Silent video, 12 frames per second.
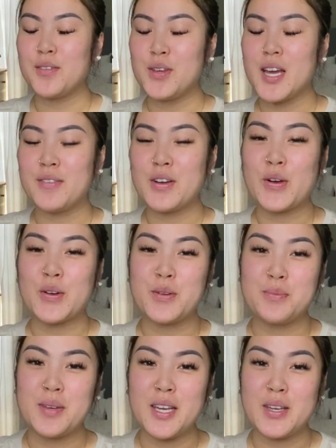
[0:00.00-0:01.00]
If you haven't heard
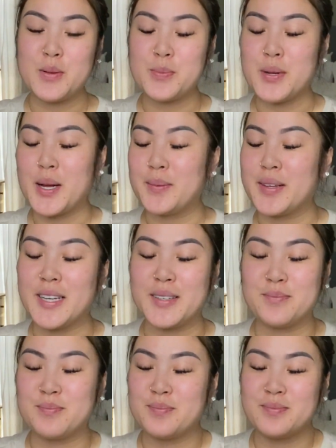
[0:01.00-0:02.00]
of me, you
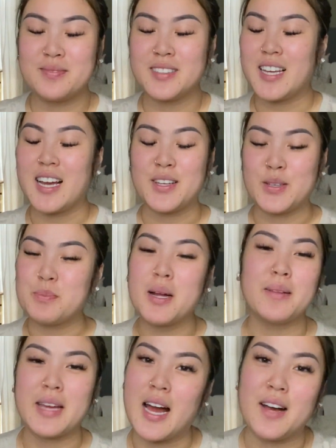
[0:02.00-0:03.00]
probably
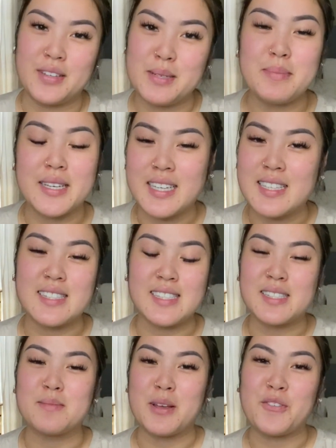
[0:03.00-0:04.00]
haven't, because
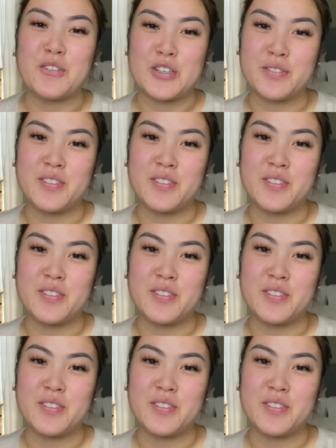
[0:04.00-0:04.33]
this is my first